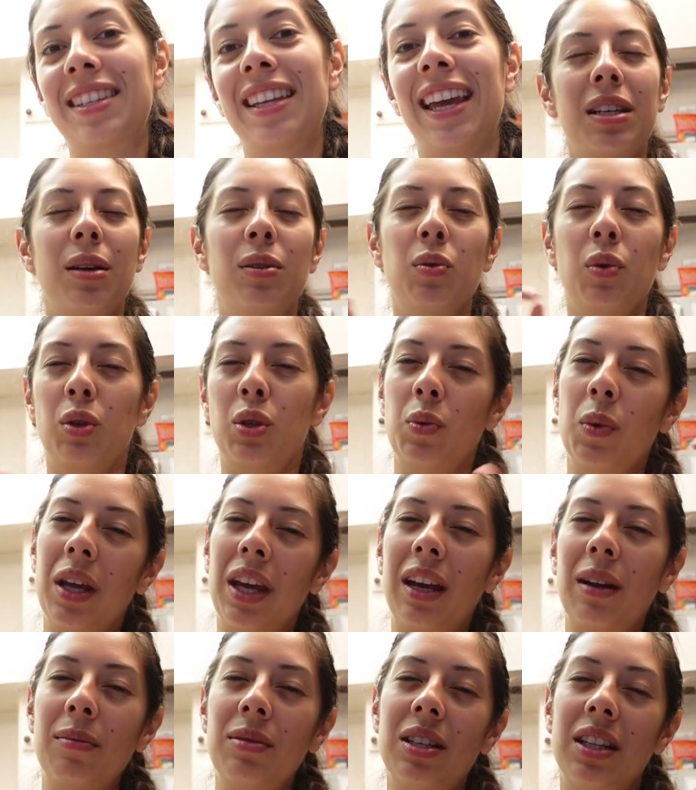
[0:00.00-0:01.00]
Sometimes we'll
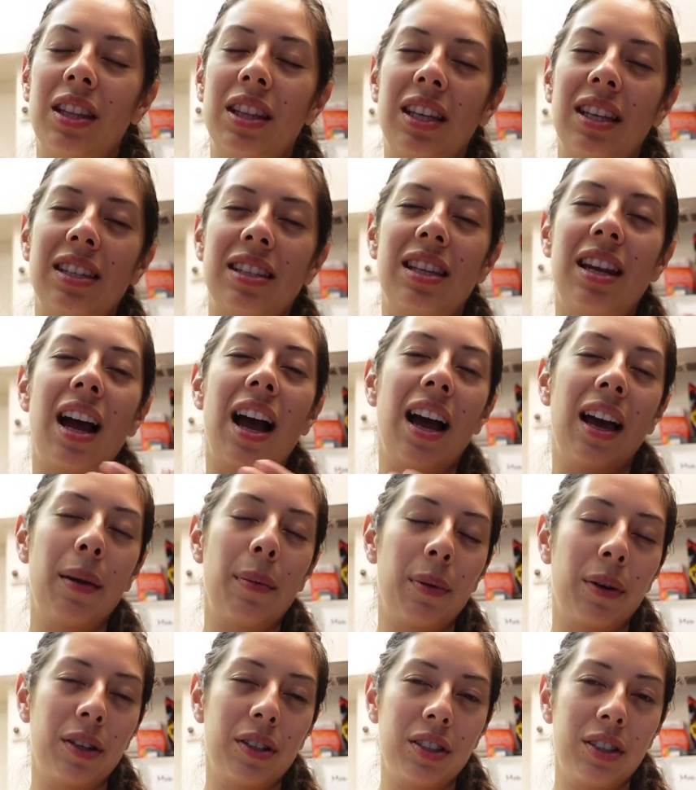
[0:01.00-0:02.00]
tweak them to things that I
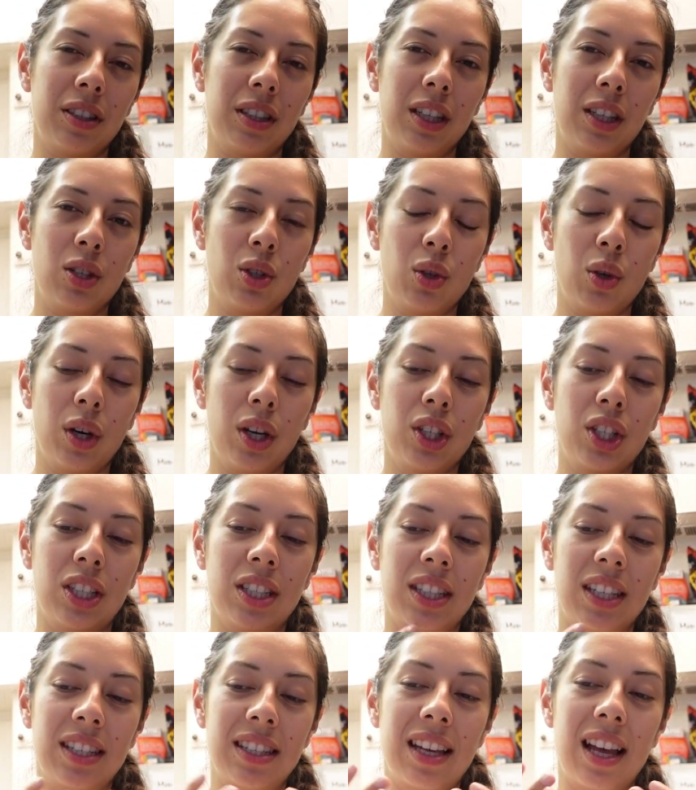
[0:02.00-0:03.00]
personally enjoy
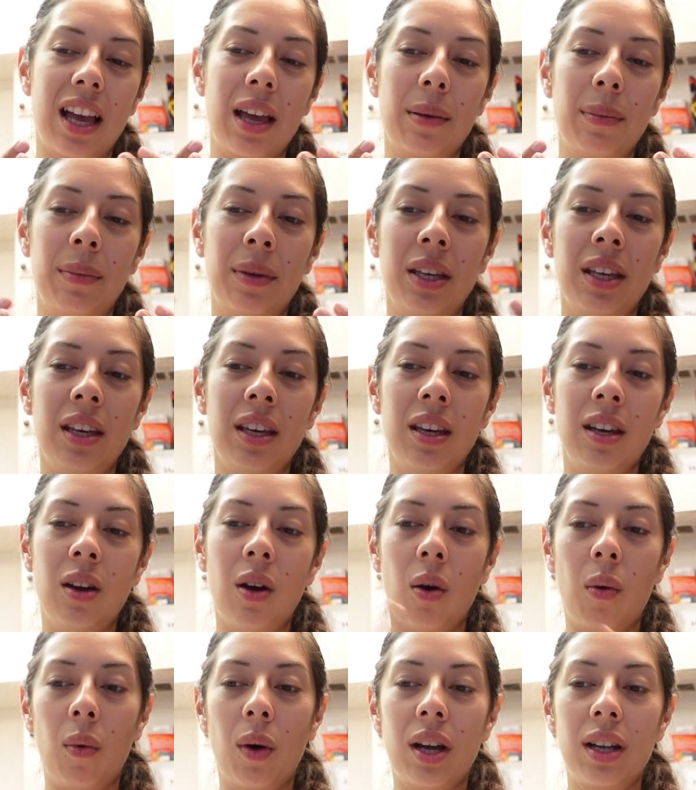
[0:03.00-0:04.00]
just because I'm
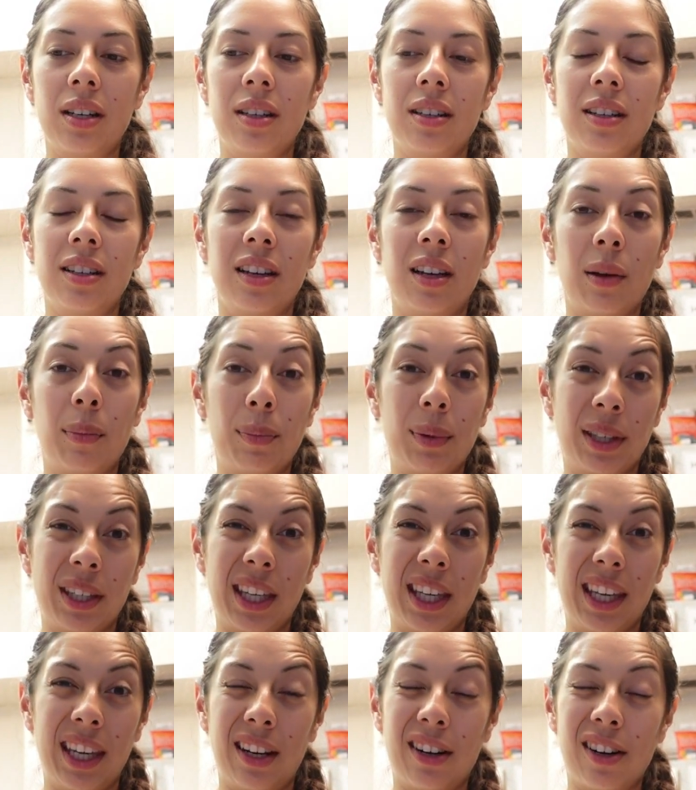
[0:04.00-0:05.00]
1, a
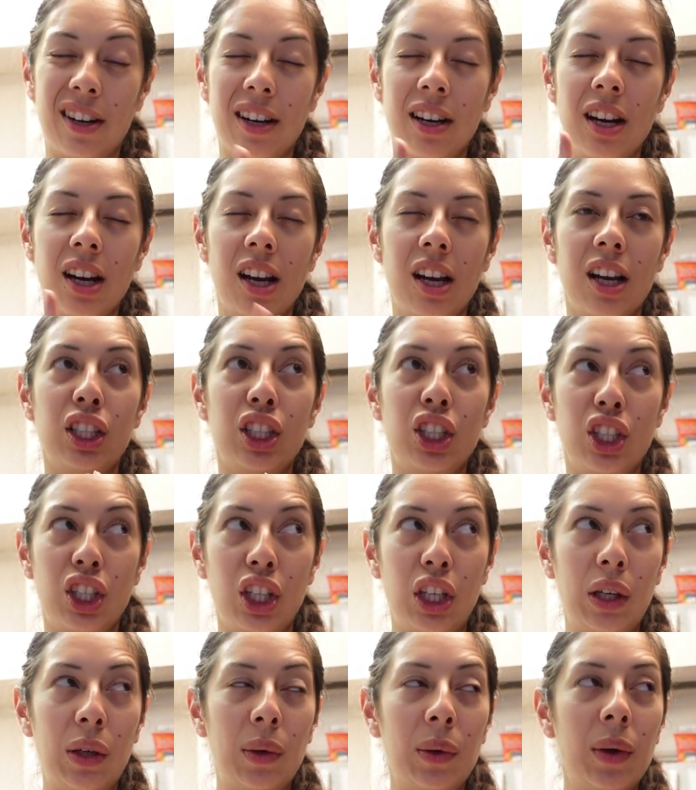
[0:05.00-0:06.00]
picky eater.
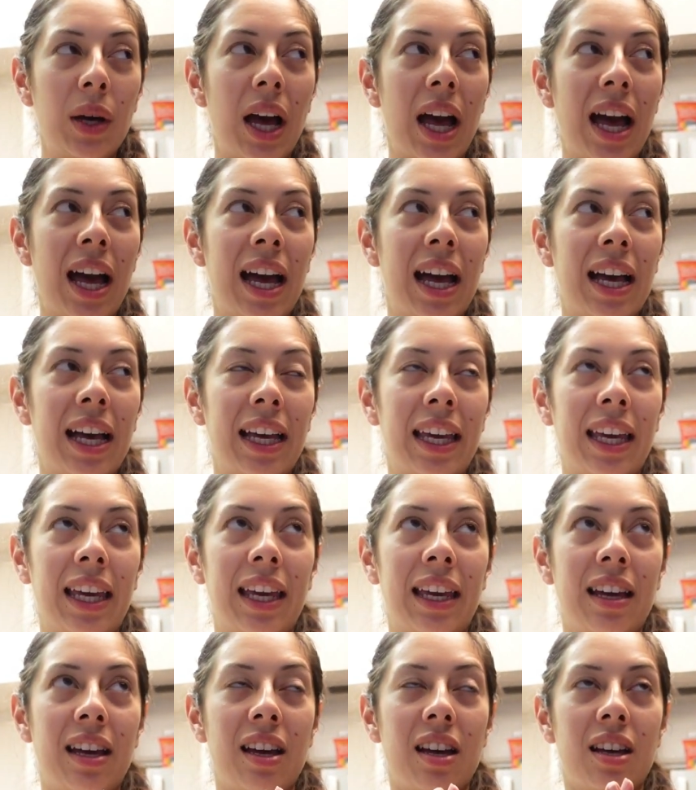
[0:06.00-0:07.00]
2,
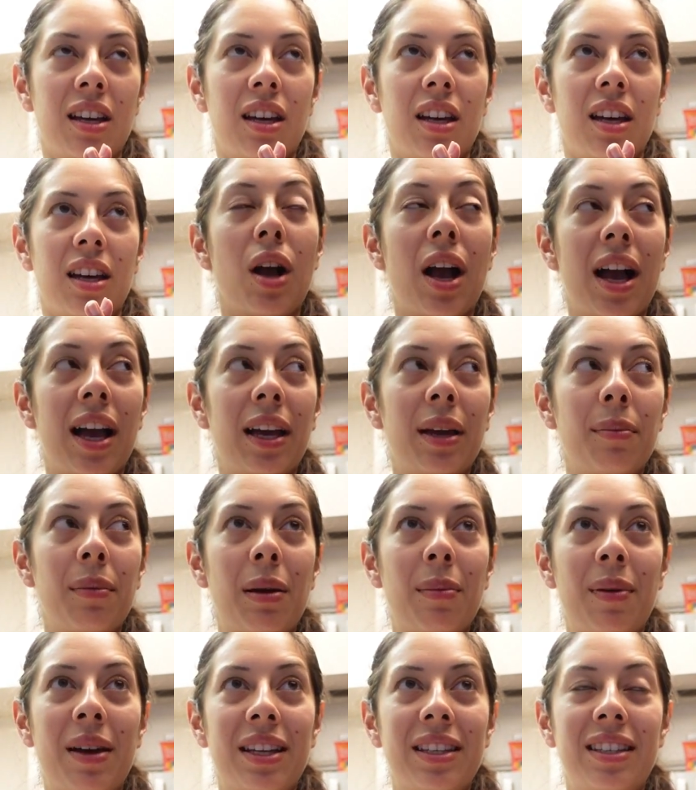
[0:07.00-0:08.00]
I try my
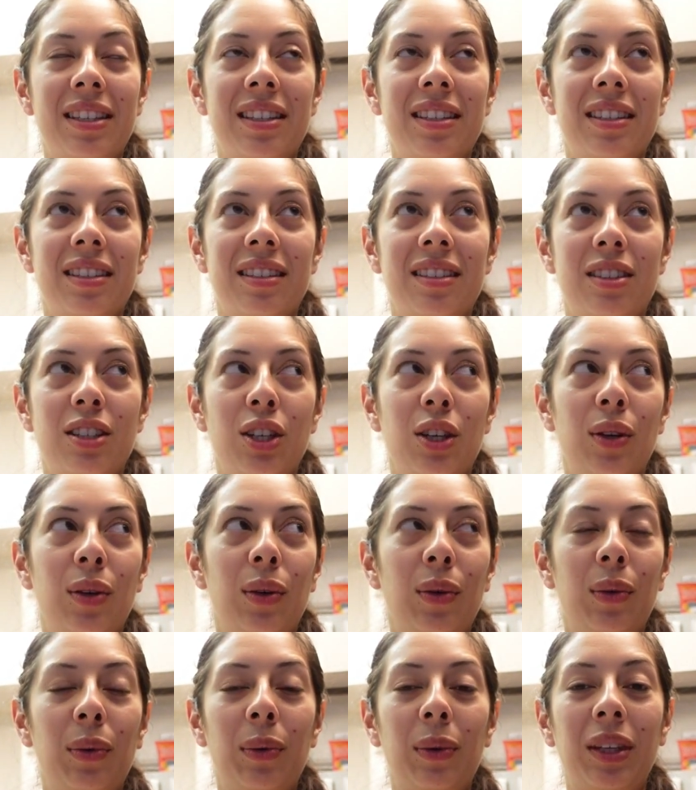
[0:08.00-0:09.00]
best
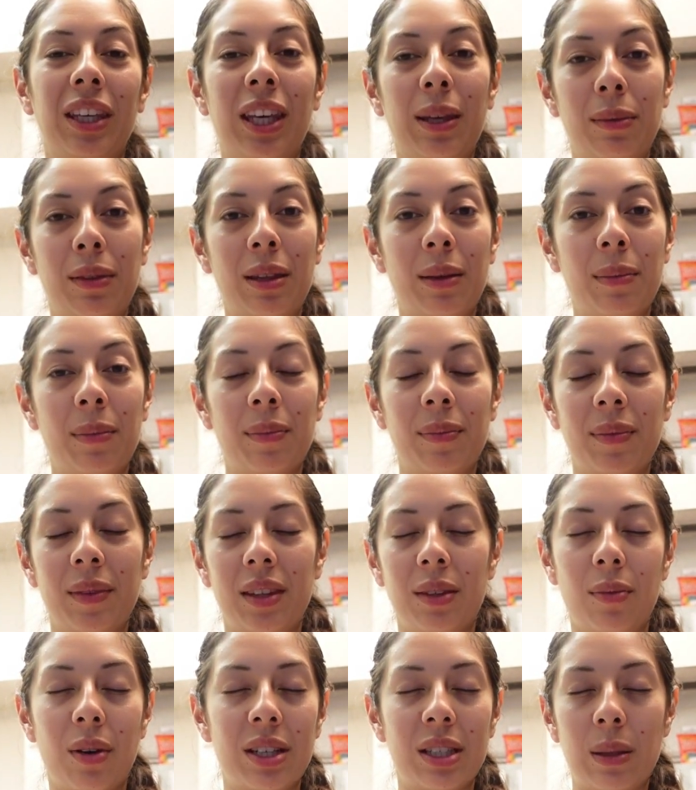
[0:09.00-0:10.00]
to keep the
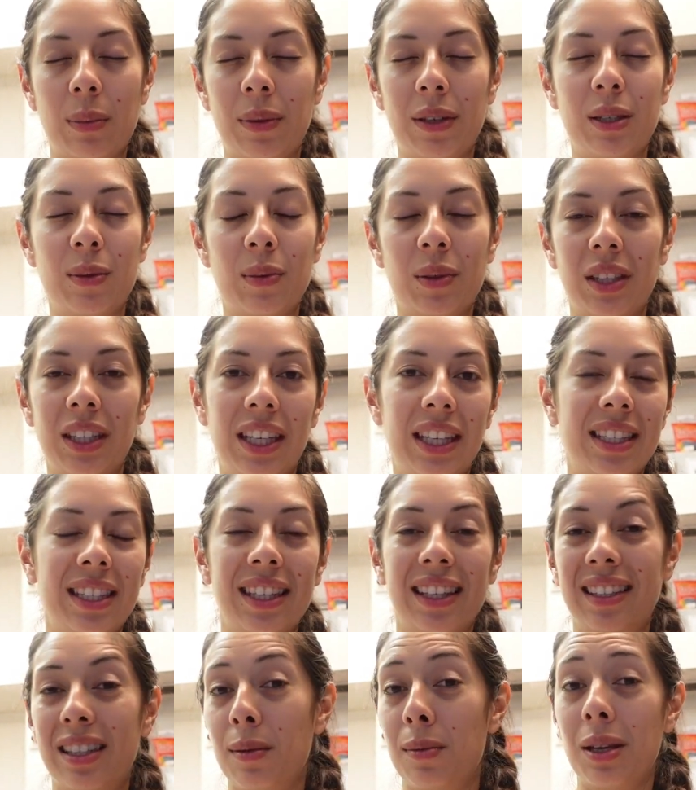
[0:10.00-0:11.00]
recipes really easy
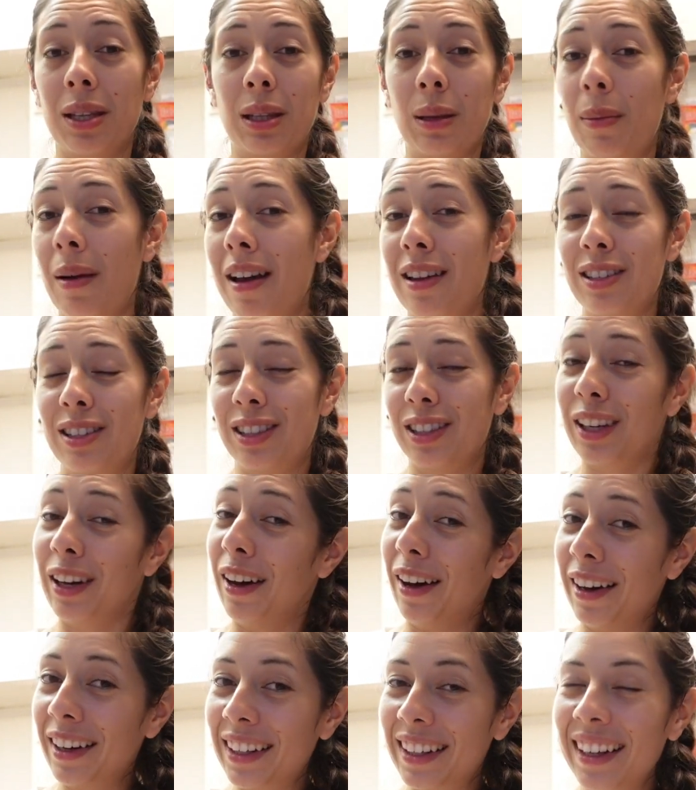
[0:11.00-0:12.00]
because I'm not the best
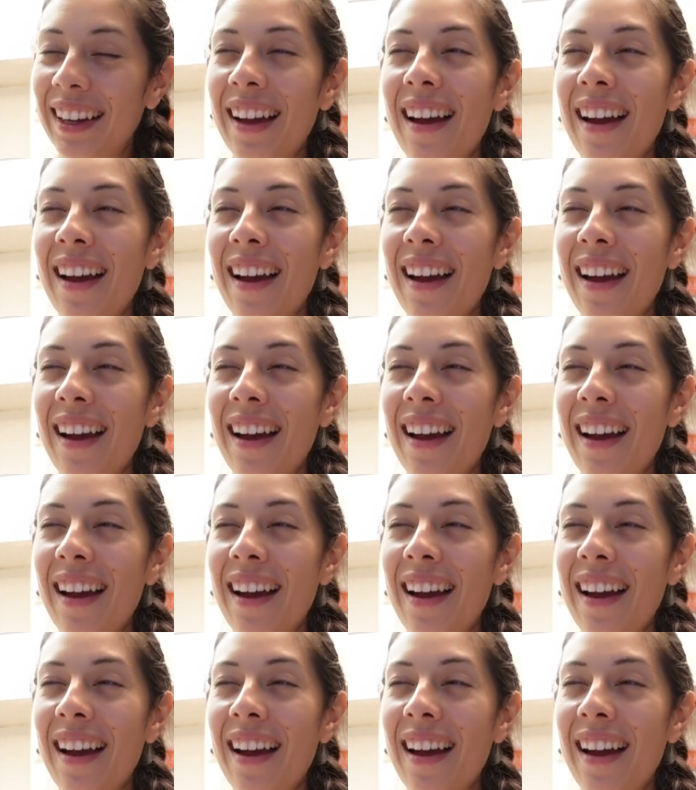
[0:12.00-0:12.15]
cook.